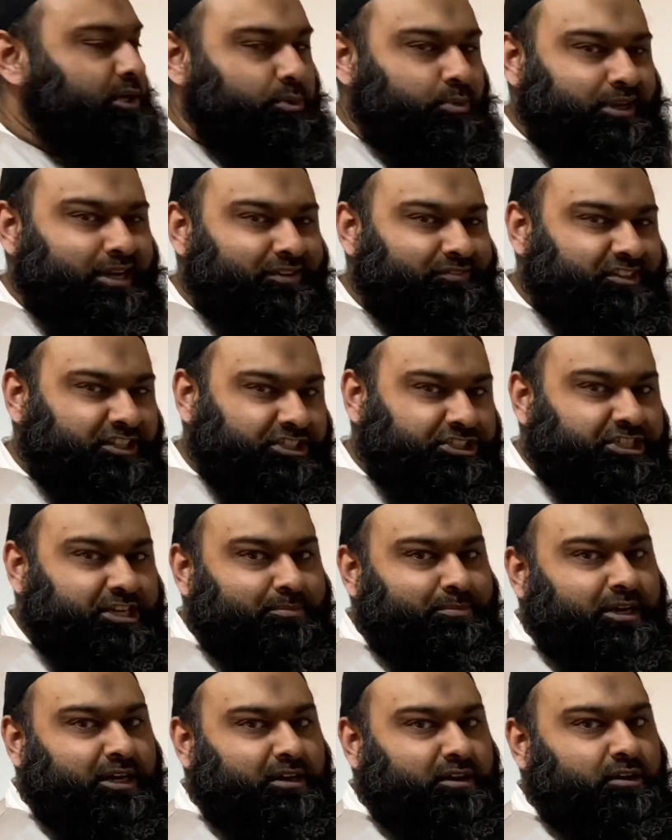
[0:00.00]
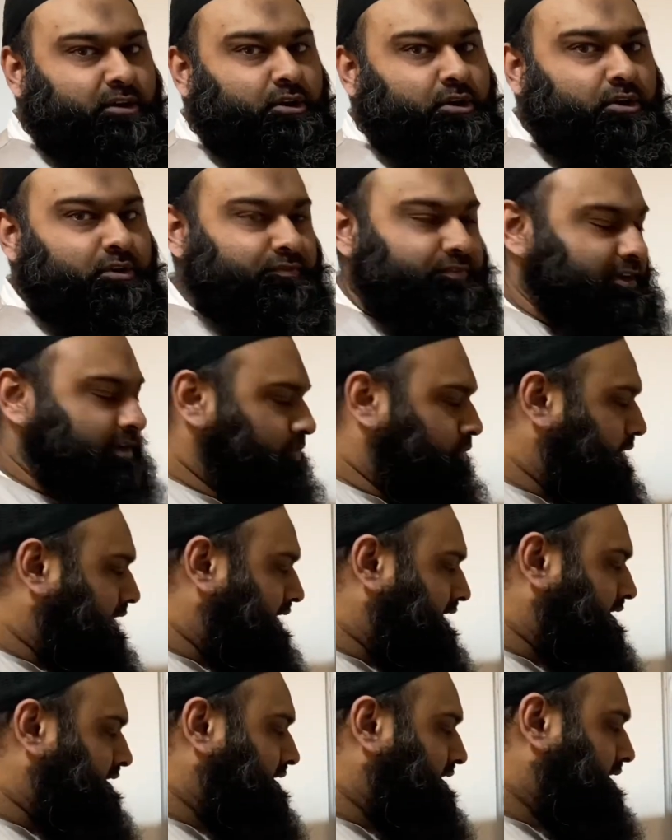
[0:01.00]
we have the jama' of a
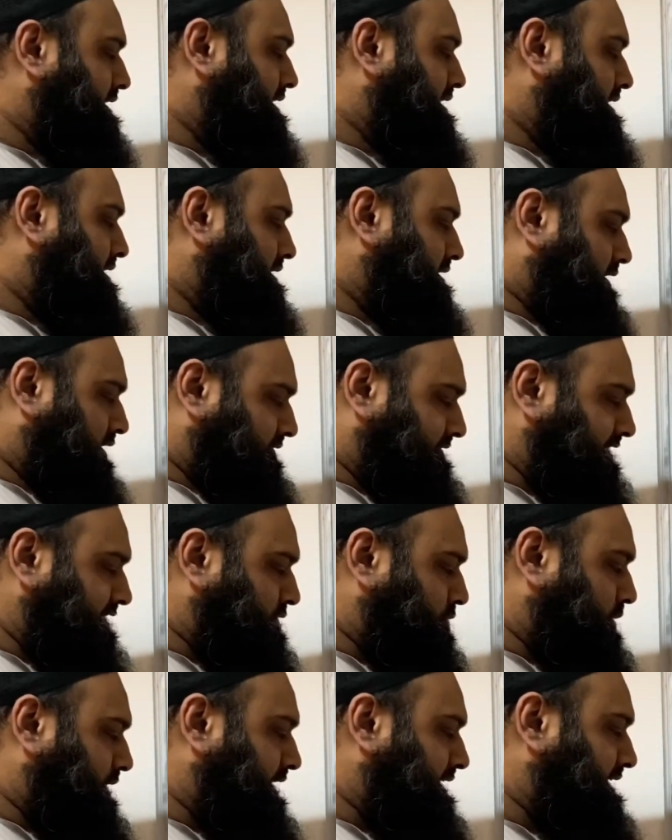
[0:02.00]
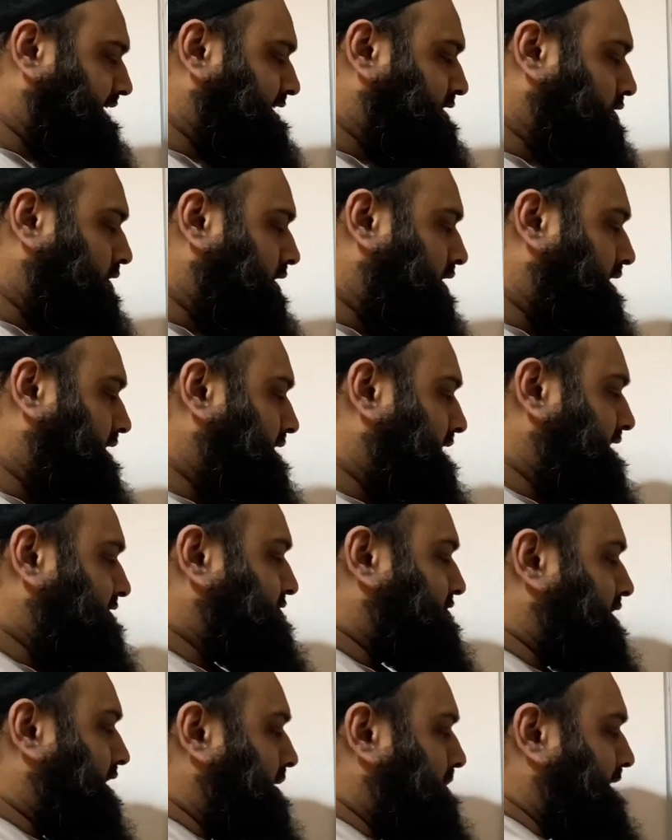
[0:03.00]
word, of this word. It's not
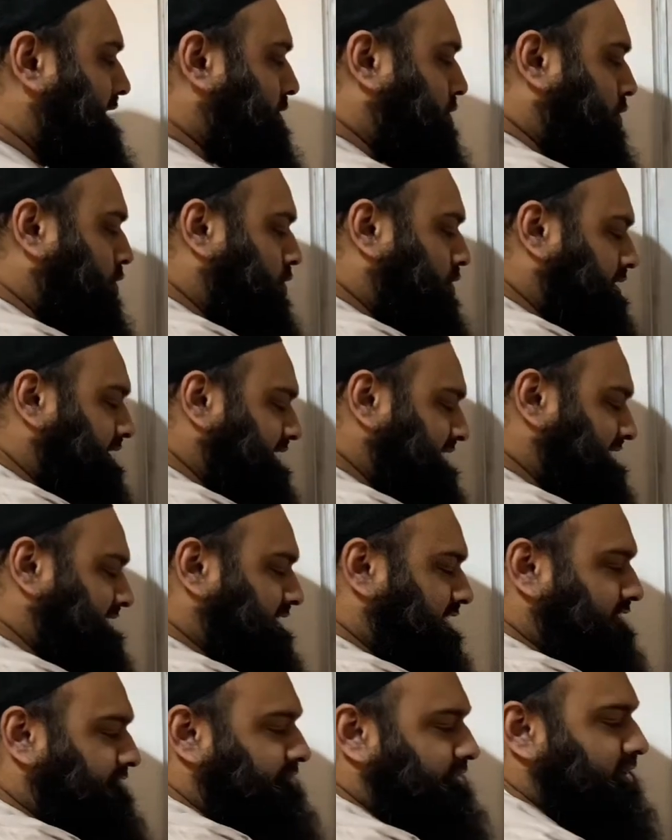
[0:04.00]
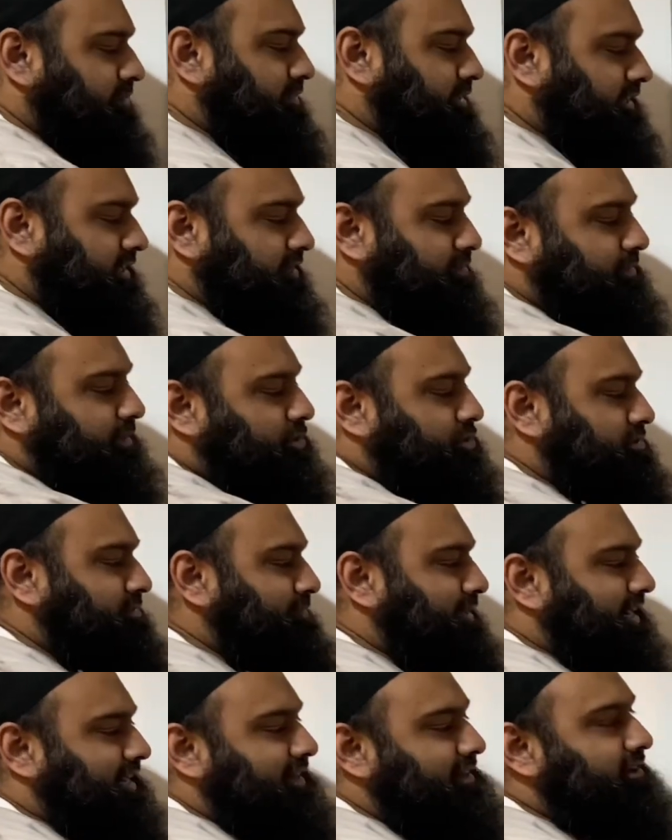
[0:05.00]
as-sabirun, it's as-sabirin because
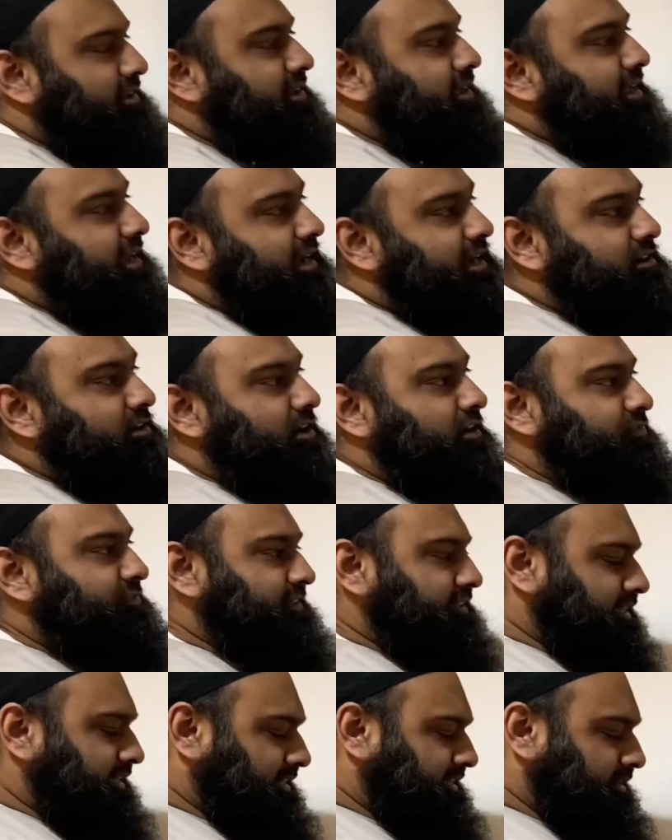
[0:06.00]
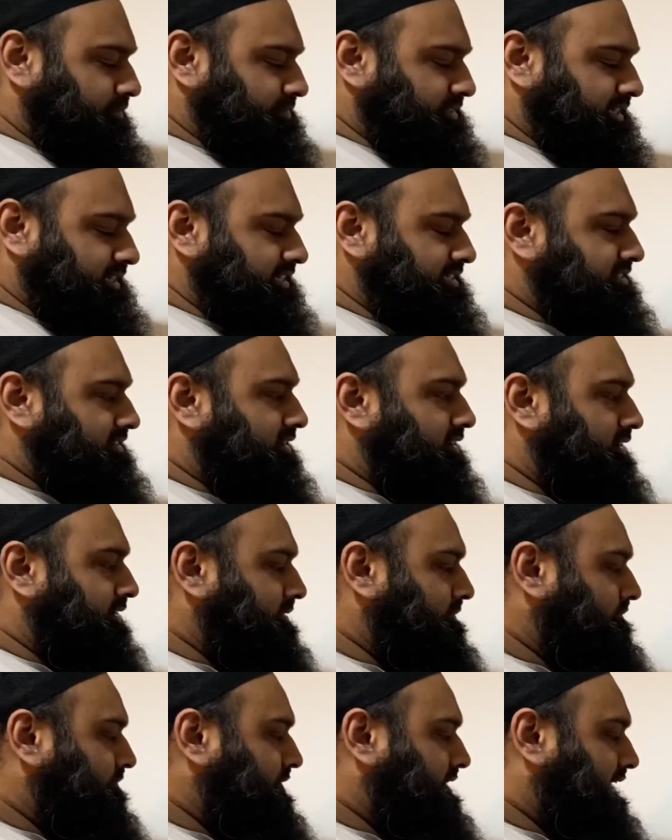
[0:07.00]
ma'a, and after that comes a kasra.
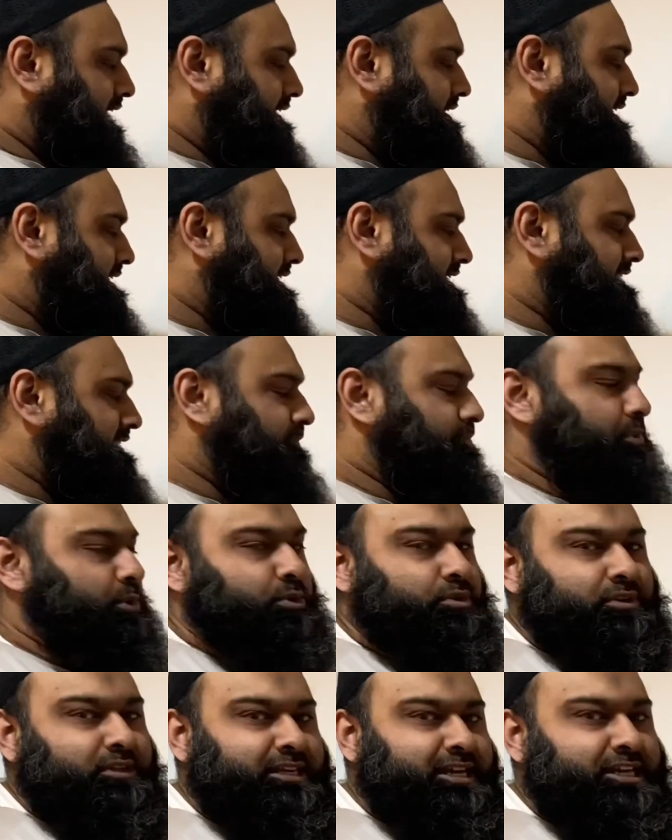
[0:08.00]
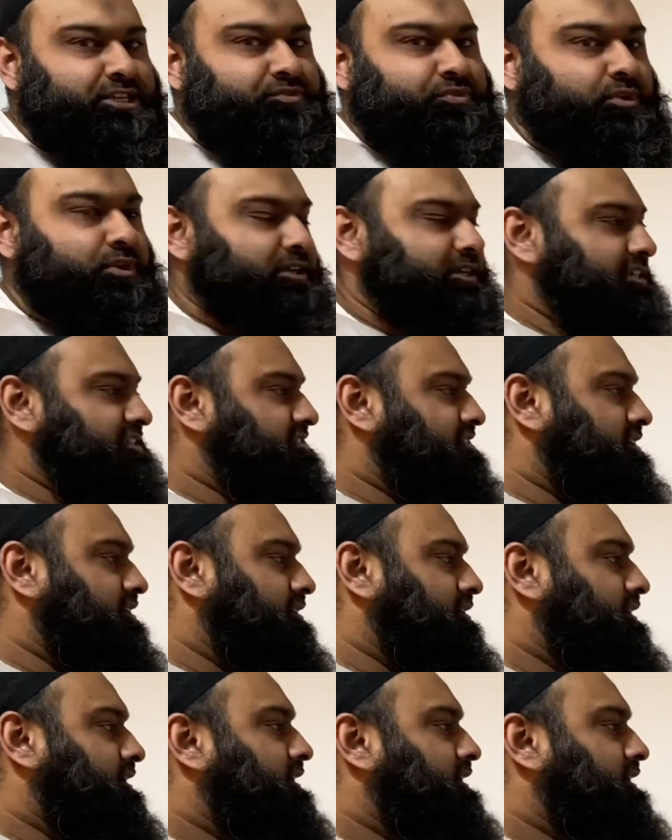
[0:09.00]
and this is the plural case for a kasra.